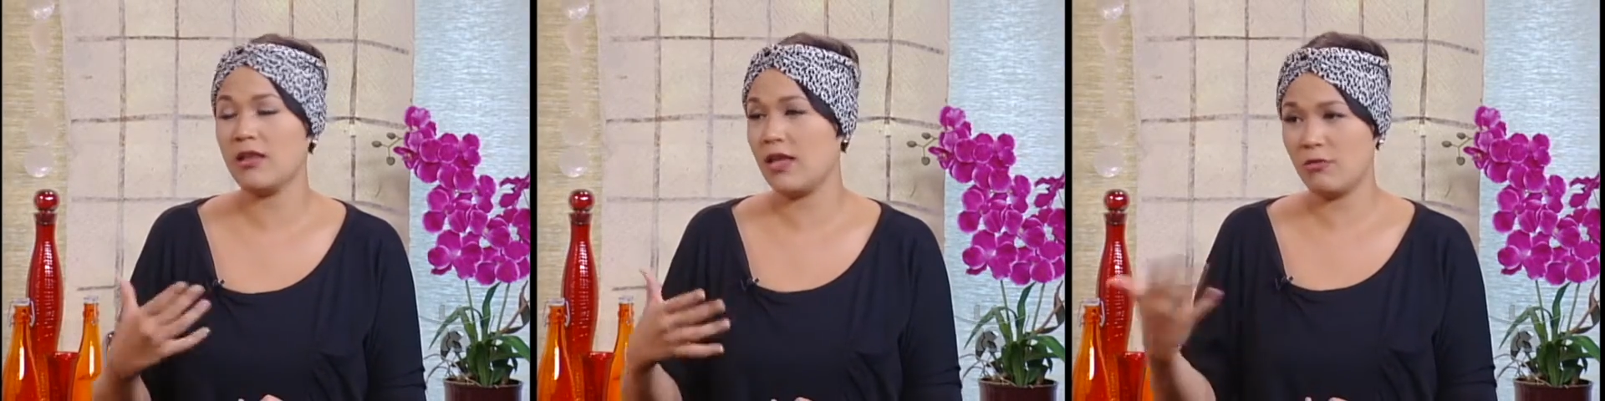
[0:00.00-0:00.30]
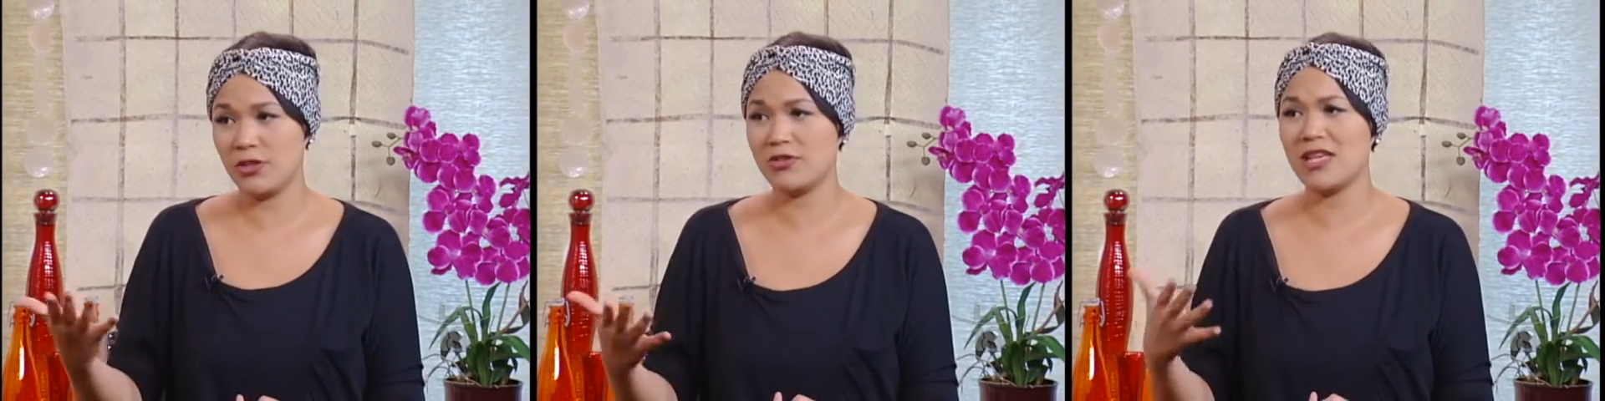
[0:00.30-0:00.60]
like
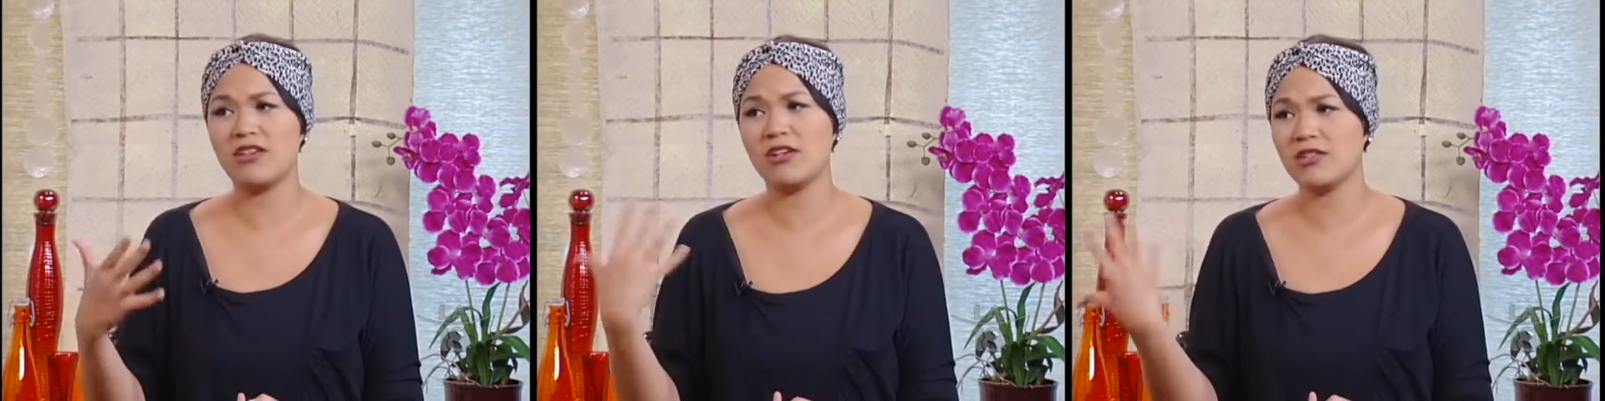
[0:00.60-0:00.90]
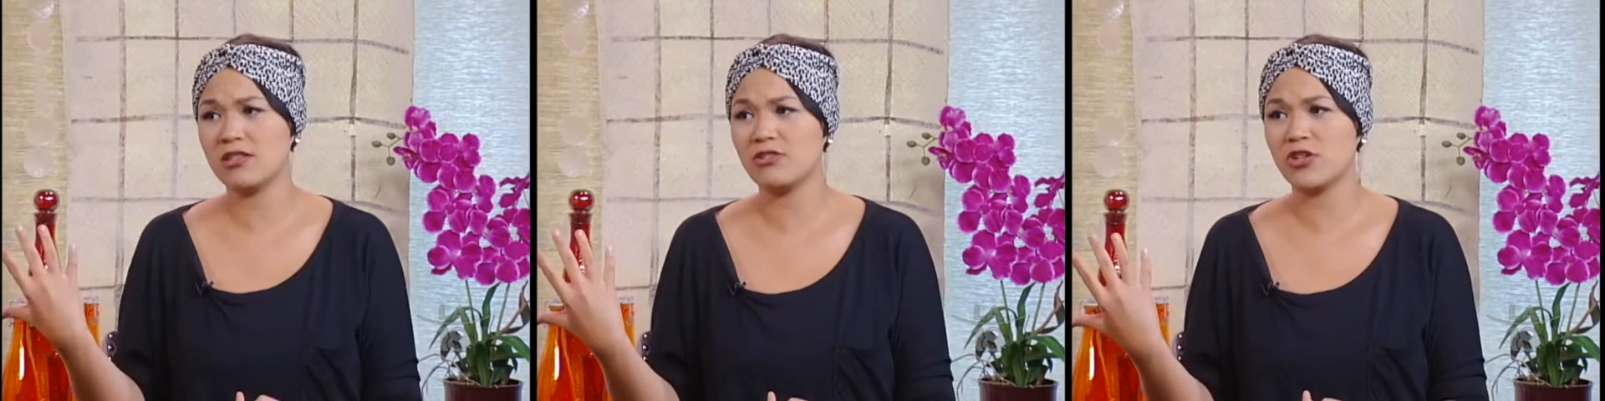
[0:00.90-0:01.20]
what you said, not
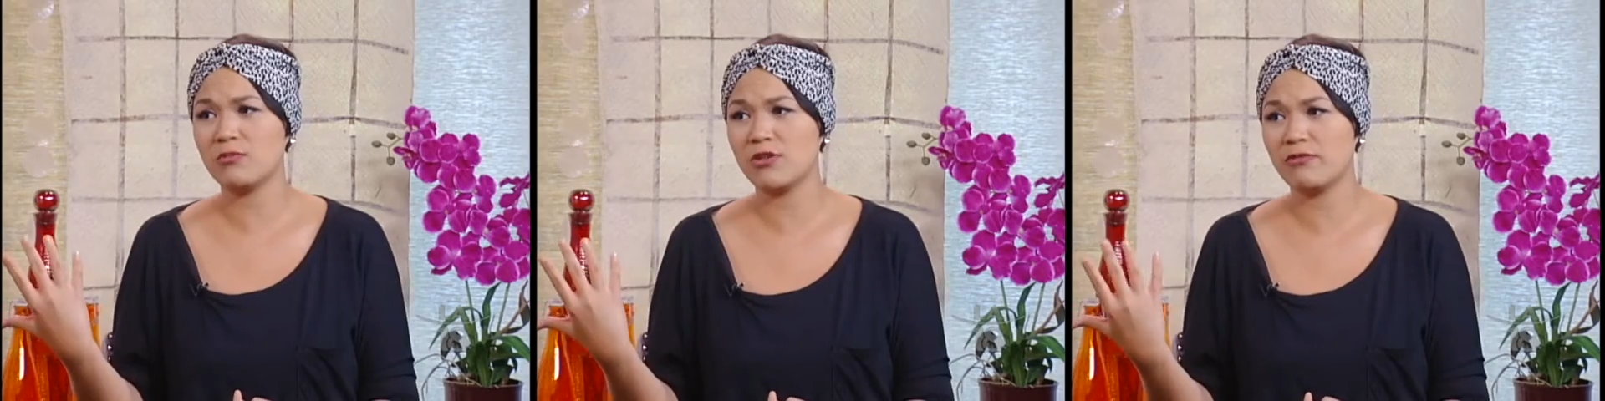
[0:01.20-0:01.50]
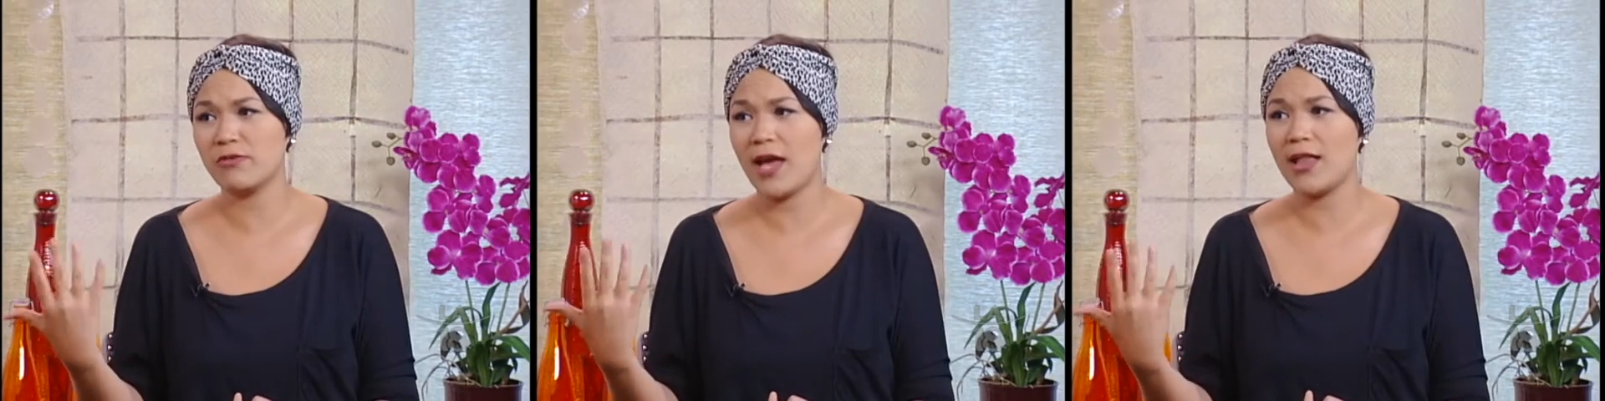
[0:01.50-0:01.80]
just in terms of
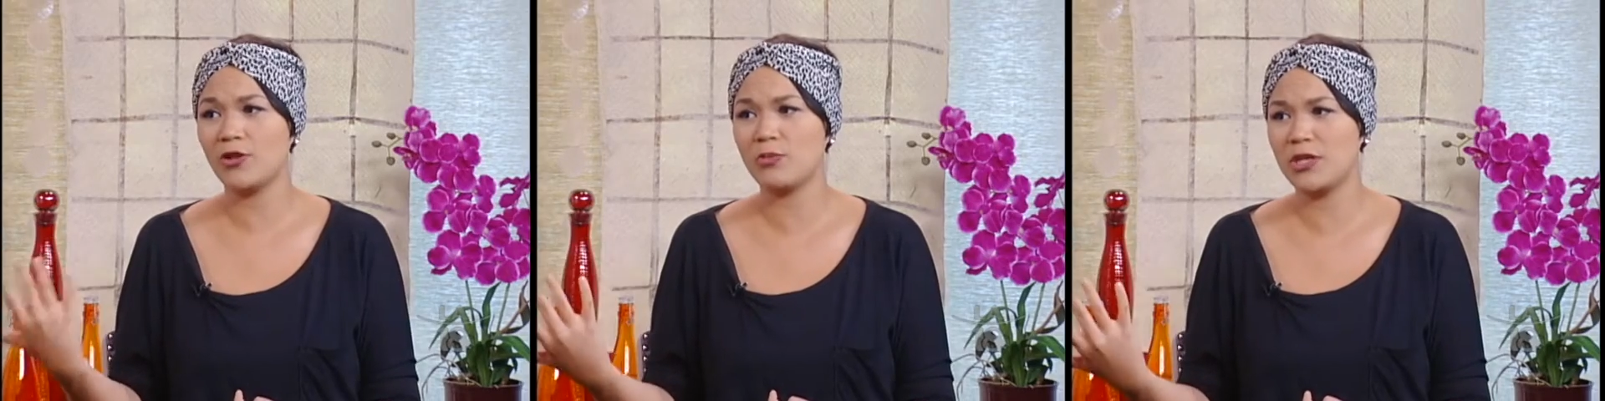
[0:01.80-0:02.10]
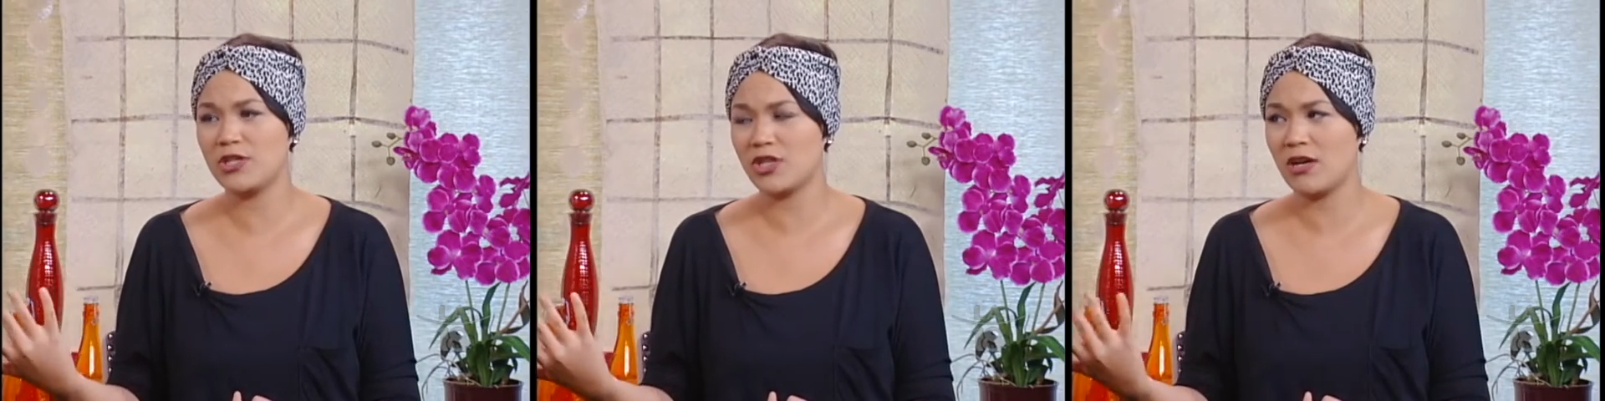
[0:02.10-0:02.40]

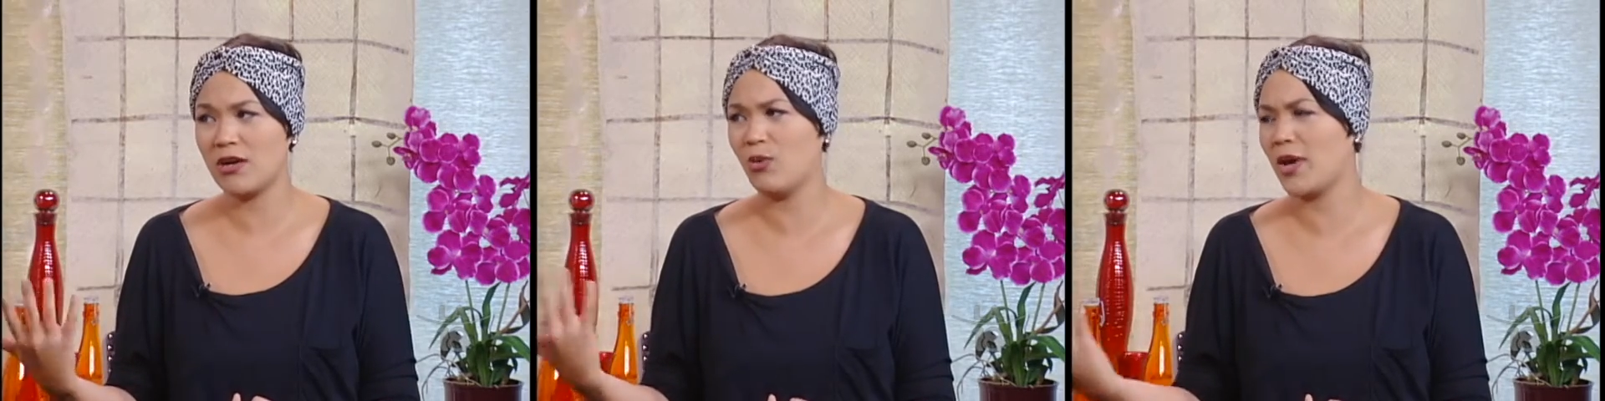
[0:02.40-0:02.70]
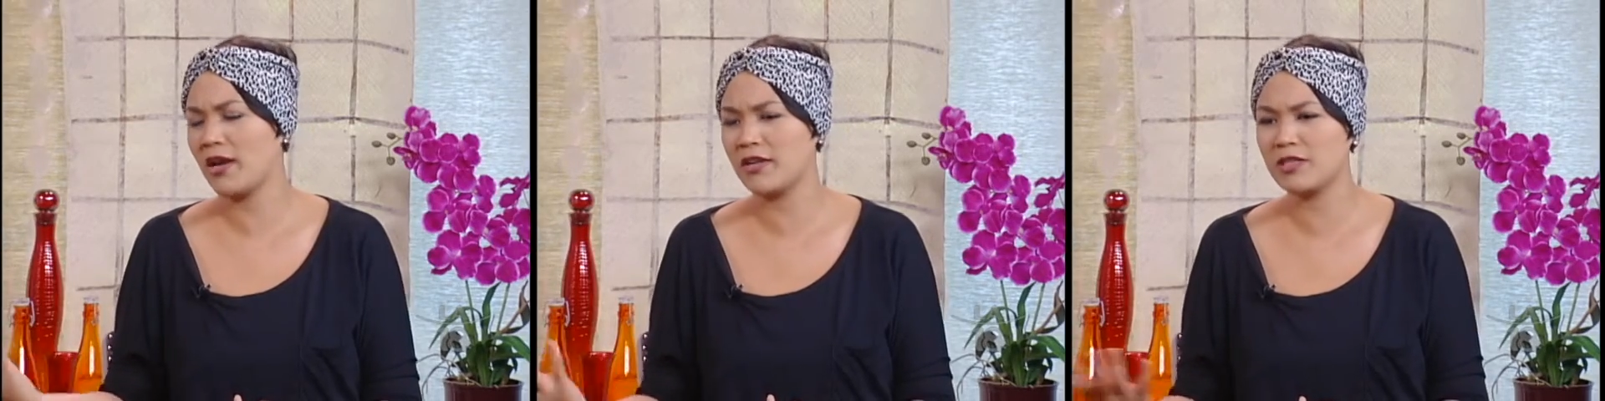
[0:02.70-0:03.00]
alopecia
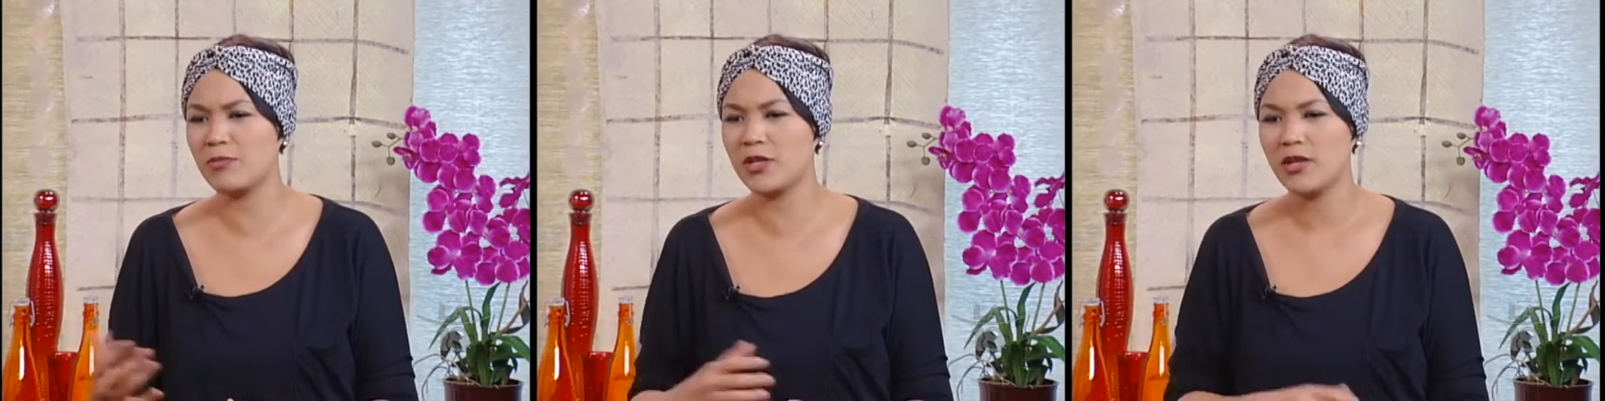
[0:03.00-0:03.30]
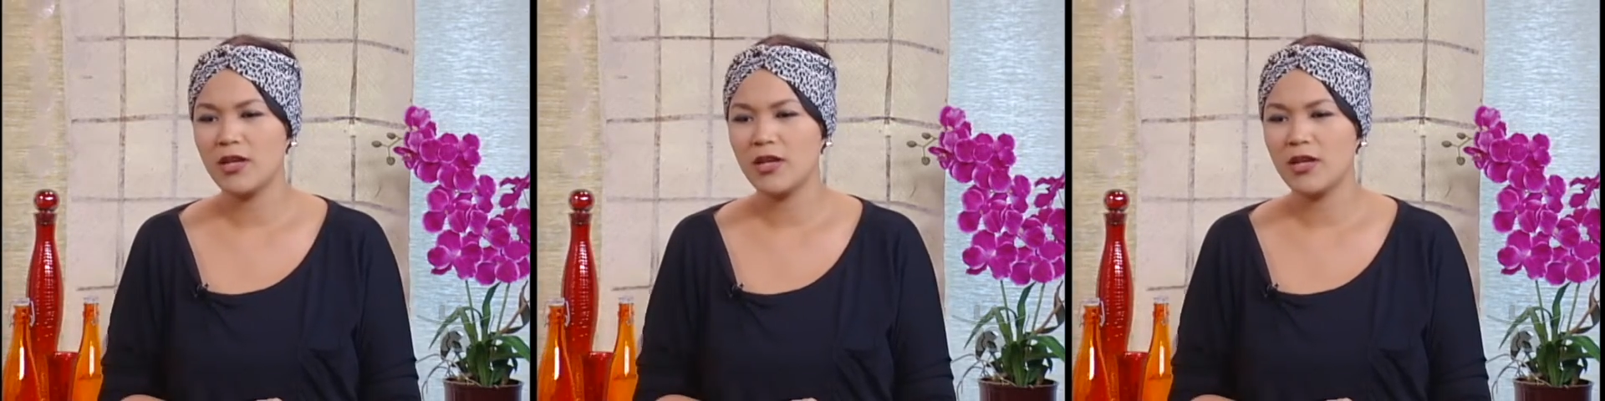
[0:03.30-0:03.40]
awareness, but